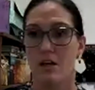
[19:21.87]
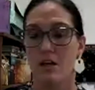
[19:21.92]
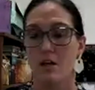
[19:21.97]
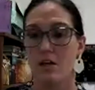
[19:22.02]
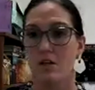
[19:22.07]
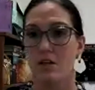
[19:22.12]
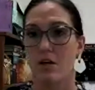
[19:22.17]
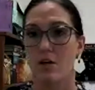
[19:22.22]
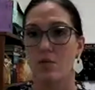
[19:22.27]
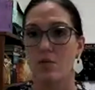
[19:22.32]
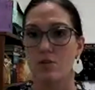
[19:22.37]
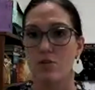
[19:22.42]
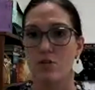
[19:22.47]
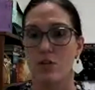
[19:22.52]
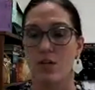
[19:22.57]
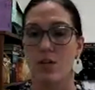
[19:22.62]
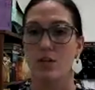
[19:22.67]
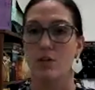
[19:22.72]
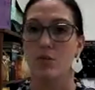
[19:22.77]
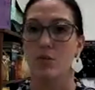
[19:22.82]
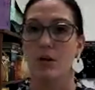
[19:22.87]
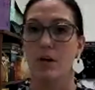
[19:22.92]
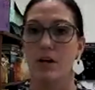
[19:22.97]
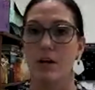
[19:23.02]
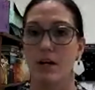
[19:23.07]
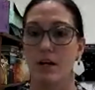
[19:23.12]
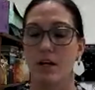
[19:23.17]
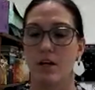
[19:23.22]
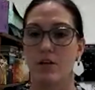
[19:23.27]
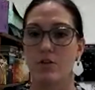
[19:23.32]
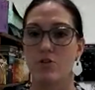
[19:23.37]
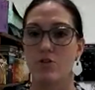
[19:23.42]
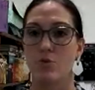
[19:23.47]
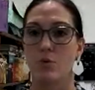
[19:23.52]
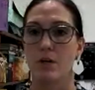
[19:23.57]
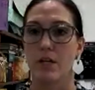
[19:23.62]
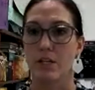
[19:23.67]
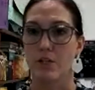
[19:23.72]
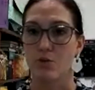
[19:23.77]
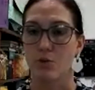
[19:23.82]
you know, January
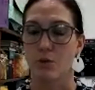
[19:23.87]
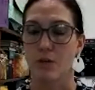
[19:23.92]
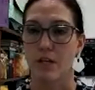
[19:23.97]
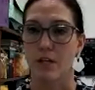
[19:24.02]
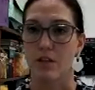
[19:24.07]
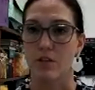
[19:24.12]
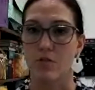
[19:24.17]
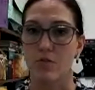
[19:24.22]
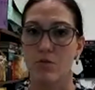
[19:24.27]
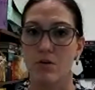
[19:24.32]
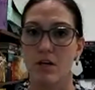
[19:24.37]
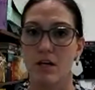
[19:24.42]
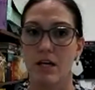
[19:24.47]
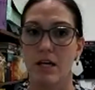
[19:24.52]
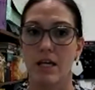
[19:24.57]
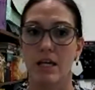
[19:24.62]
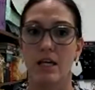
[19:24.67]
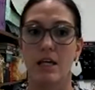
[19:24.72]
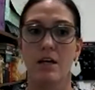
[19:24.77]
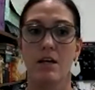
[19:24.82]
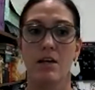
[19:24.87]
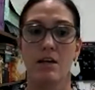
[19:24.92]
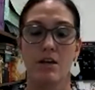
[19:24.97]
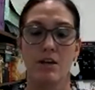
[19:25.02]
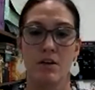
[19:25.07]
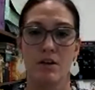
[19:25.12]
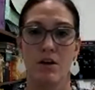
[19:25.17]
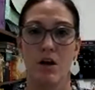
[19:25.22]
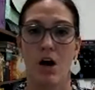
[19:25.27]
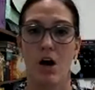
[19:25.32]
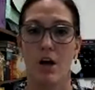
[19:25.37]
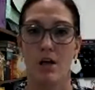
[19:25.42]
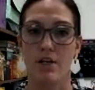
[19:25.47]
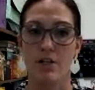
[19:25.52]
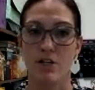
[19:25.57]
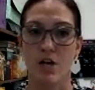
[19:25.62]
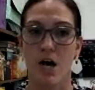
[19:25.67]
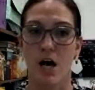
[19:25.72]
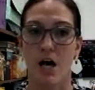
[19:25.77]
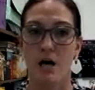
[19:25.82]
2023 on
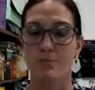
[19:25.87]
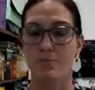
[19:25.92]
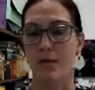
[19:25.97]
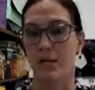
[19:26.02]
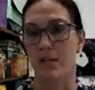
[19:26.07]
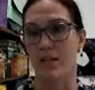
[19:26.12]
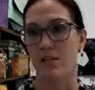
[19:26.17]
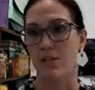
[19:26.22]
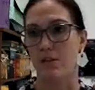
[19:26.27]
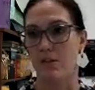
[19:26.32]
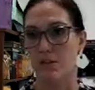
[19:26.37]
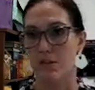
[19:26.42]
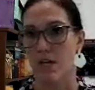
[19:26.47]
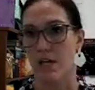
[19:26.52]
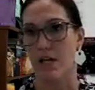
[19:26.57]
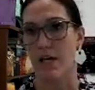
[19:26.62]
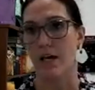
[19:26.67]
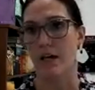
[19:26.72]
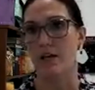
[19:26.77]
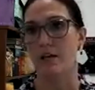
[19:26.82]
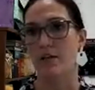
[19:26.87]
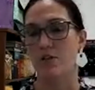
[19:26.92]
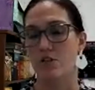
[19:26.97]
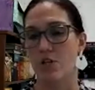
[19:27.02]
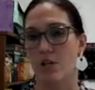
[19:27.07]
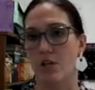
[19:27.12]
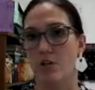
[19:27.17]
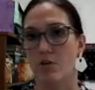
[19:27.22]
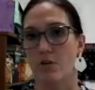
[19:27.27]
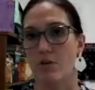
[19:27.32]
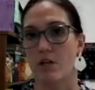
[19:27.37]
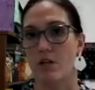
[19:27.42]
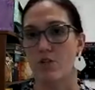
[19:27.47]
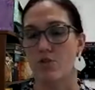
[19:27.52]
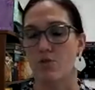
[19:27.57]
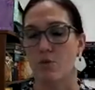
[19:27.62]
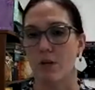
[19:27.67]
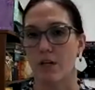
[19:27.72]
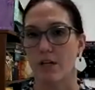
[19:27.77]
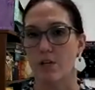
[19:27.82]
top, and then you'll take out the January
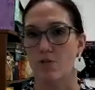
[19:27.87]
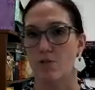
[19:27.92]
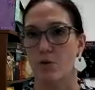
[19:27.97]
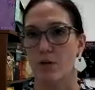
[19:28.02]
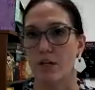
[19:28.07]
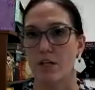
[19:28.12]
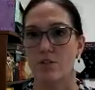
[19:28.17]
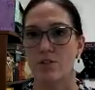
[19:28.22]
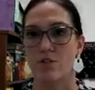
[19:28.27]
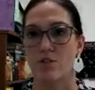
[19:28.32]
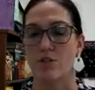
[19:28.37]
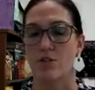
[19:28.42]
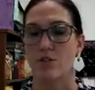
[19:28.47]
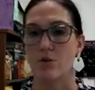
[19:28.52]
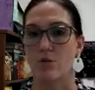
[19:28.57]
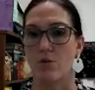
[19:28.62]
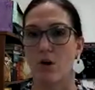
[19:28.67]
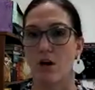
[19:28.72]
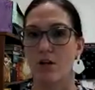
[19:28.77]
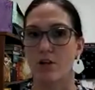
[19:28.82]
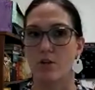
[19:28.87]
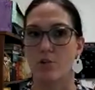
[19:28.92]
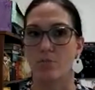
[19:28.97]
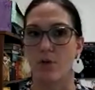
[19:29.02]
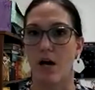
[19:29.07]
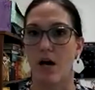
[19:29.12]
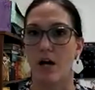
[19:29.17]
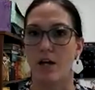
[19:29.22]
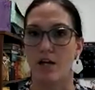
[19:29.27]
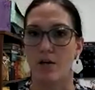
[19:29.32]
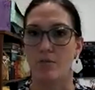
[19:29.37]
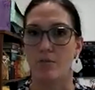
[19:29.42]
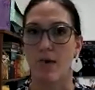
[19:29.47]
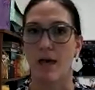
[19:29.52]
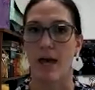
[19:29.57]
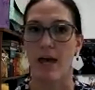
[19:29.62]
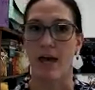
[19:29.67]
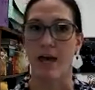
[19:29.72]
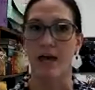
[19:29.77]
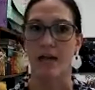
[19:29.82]
2022 on the bottom
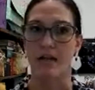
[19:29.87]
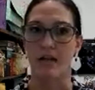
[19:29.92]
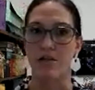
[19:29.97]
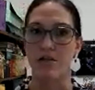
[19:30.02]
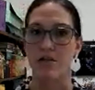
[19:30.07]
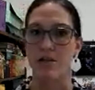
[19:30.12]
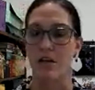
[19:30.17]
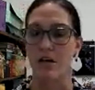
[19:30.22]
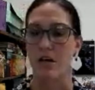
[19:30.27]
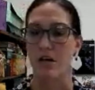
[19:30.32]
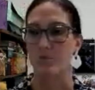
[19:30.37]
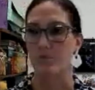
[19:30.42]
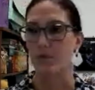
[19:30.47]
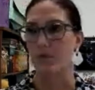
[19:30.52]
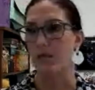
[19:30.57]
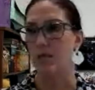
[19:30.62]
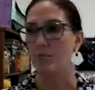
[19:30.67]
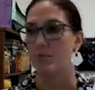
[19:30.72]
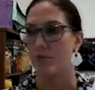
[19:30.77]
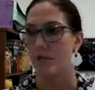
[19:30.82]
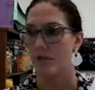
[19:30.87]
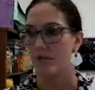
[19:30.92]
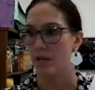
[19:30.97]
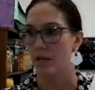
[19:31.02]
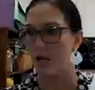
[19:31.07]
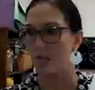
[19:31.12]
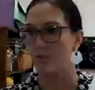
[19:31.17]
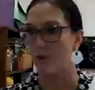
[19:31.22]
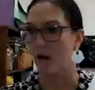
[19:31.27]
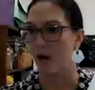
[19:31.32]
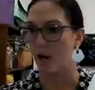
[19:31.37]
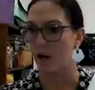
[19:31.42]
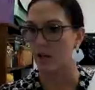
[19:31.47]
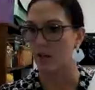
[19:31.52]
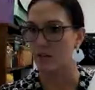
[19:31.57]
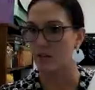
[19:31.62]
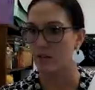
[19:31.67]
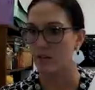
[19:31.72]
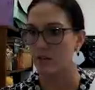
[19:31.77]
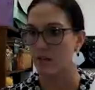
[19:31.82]
and keep them in a
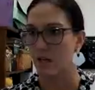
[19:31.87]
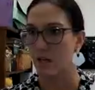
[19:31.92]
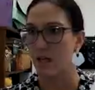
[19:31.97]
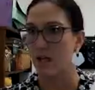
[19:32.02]
box.